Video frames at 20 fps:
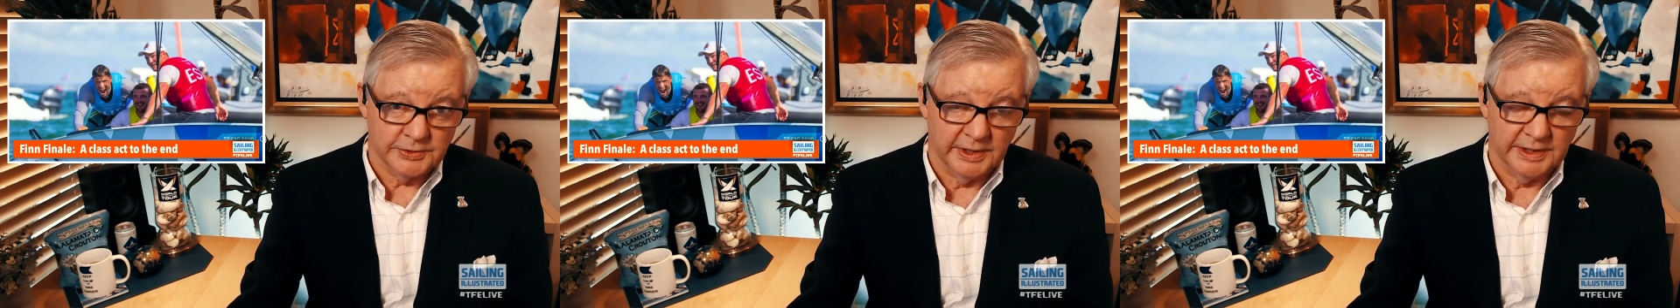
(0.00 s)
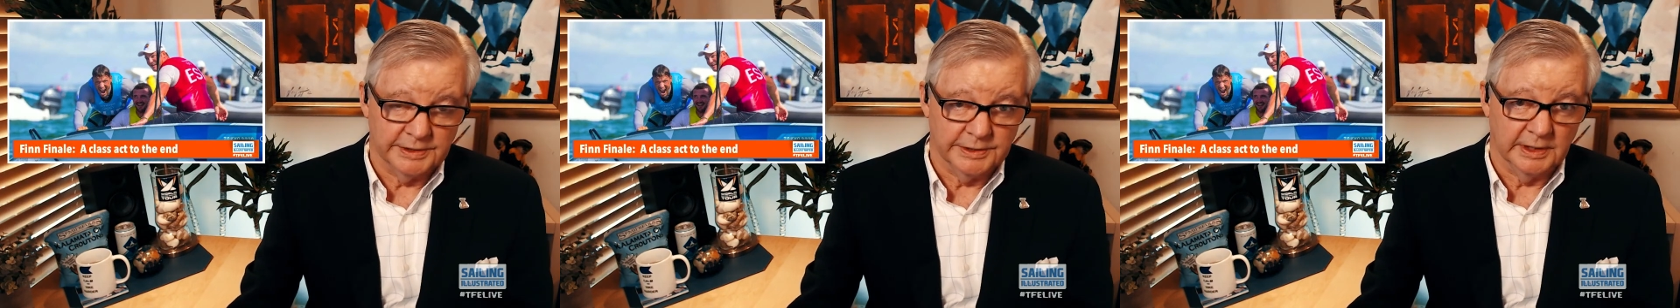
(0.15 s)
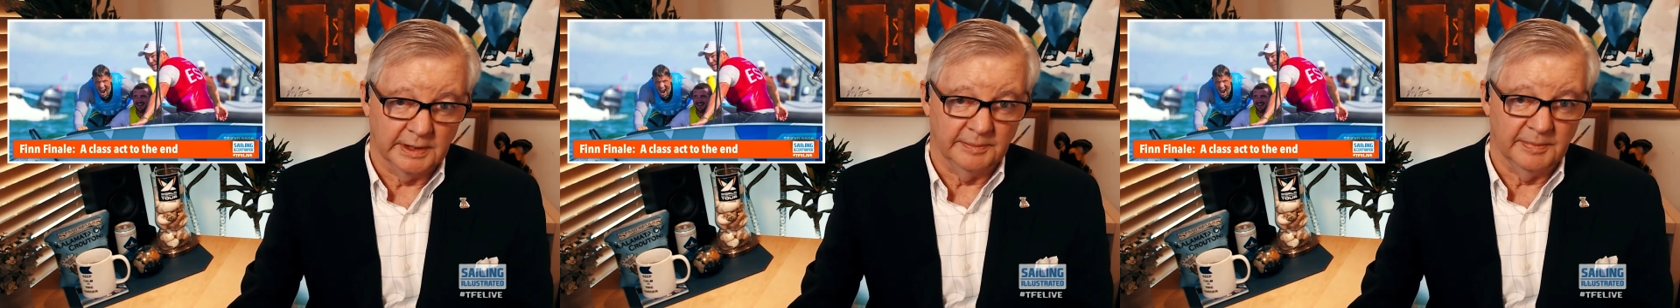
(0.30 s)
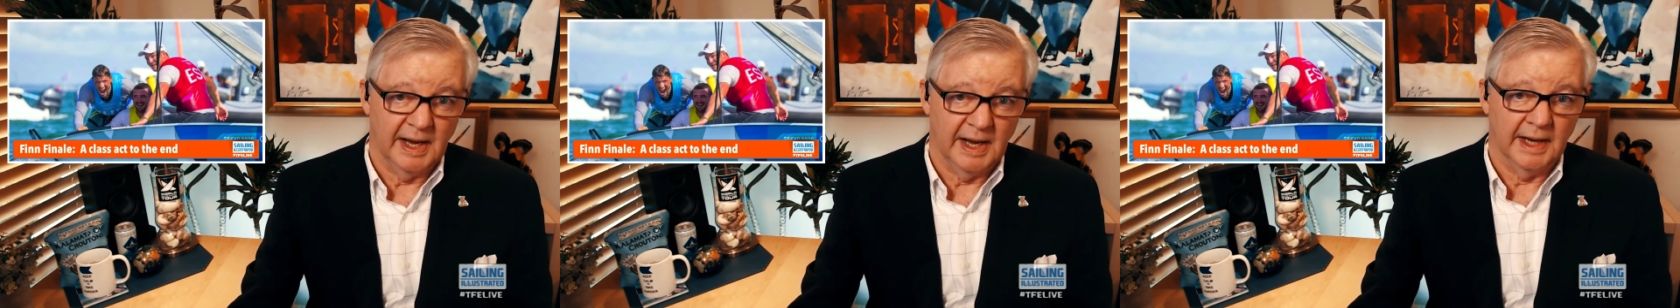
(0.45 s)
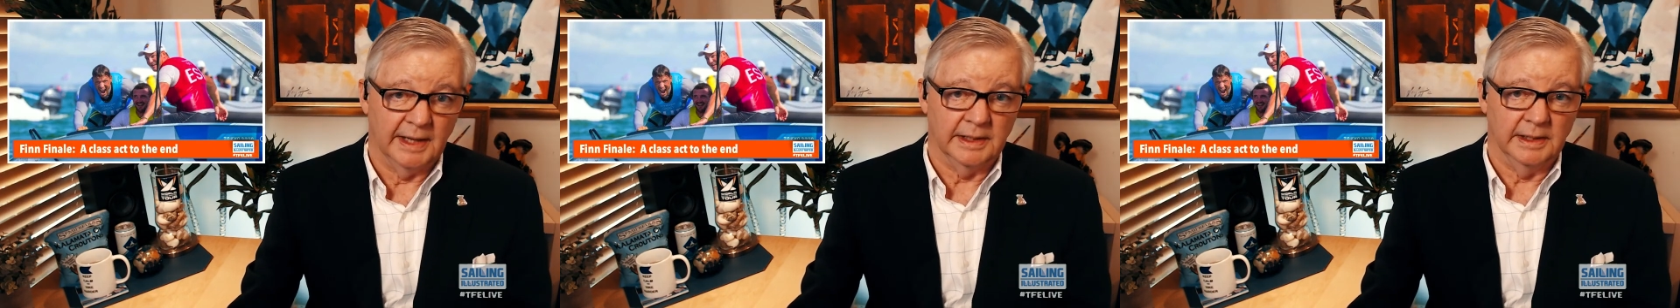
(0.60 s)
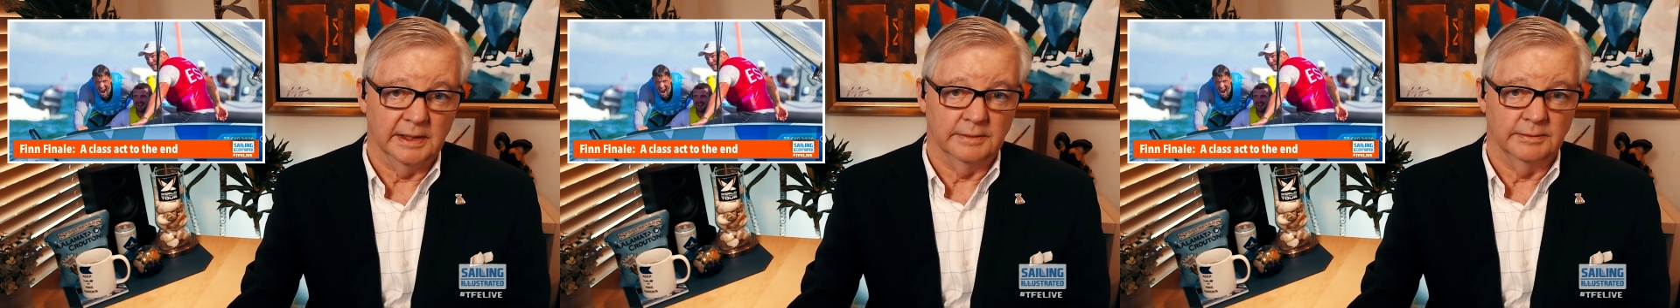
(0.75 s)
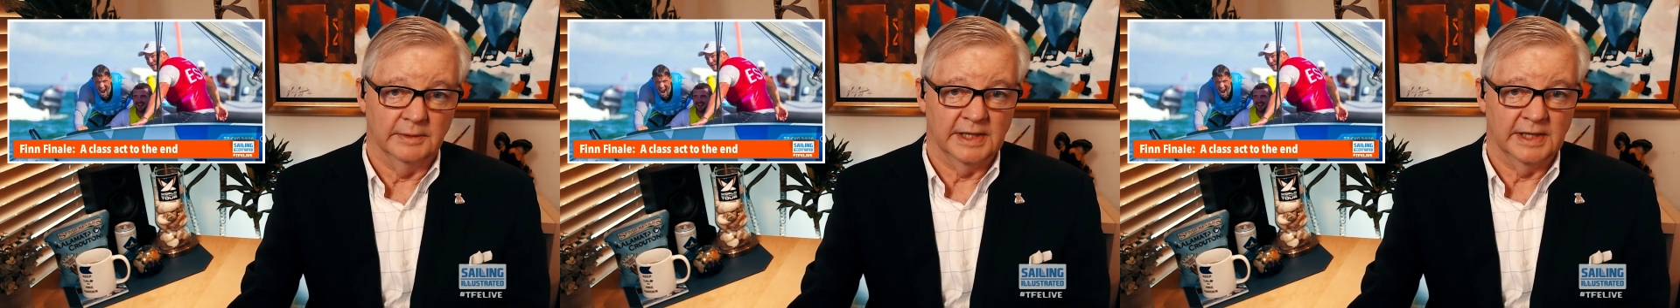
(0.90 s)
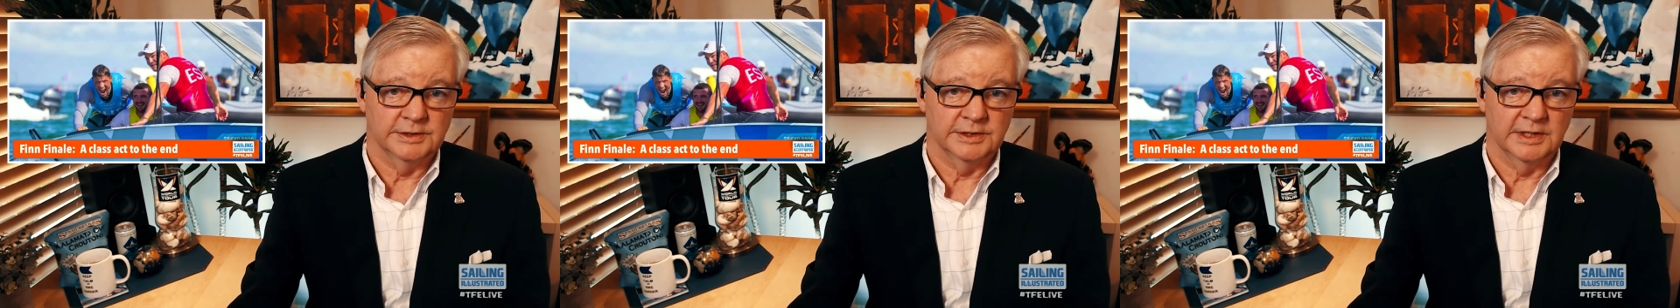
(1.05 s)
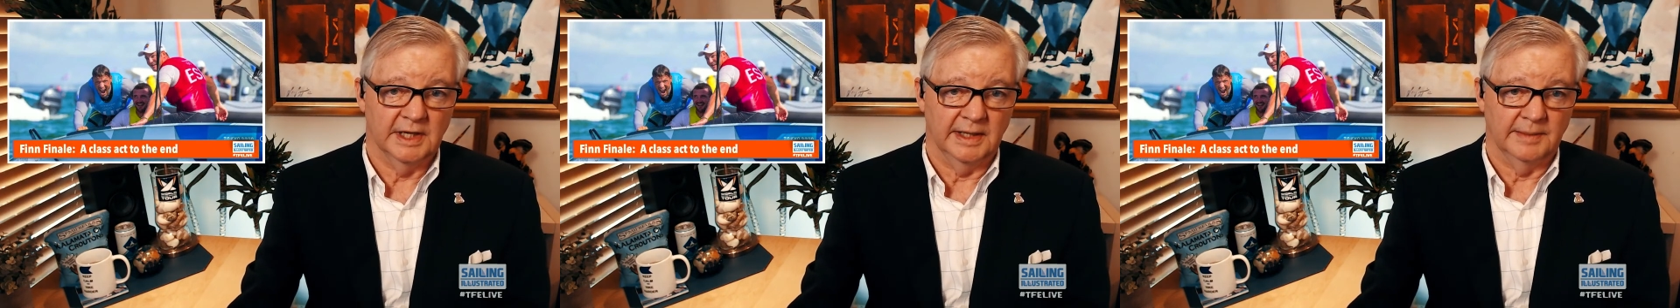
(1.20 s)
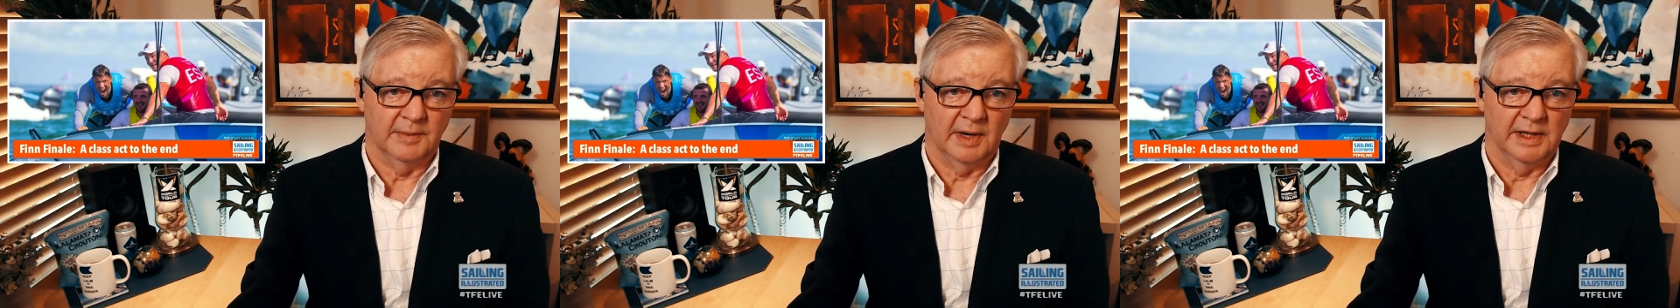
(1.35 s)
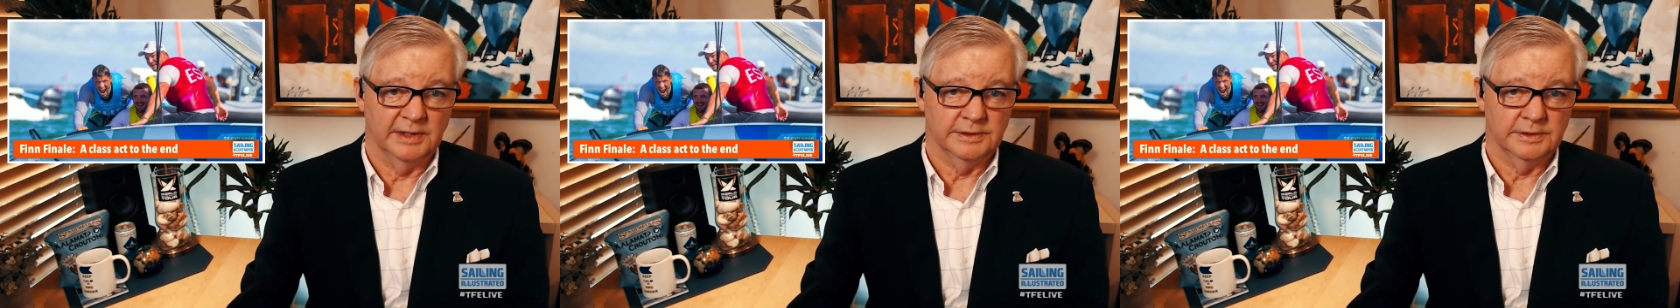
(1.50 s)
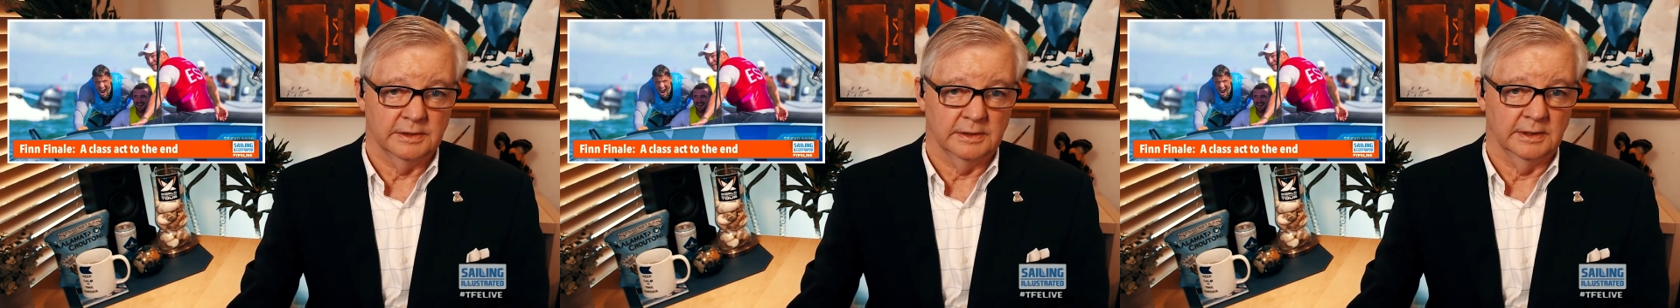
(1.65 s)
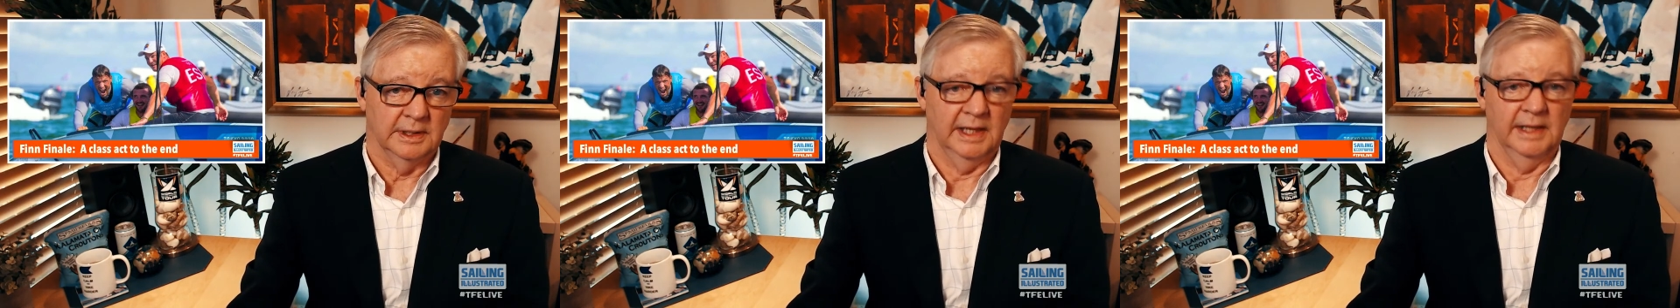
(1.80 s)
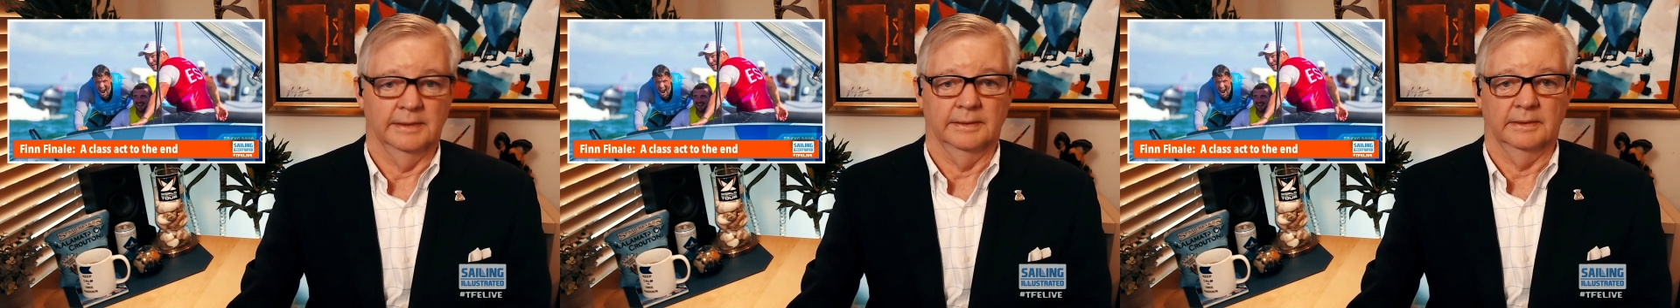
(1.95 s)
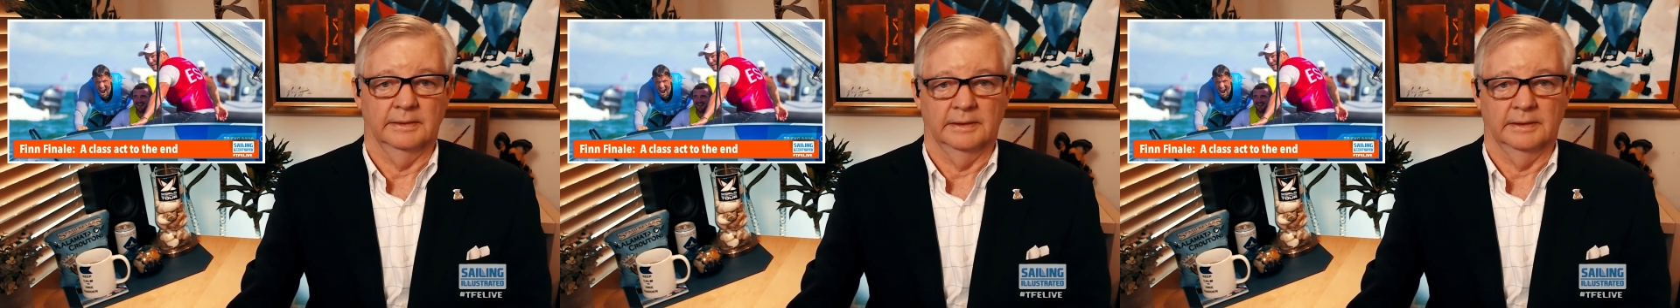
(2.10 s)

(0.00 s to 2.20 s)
racing back in, as Sangmeister and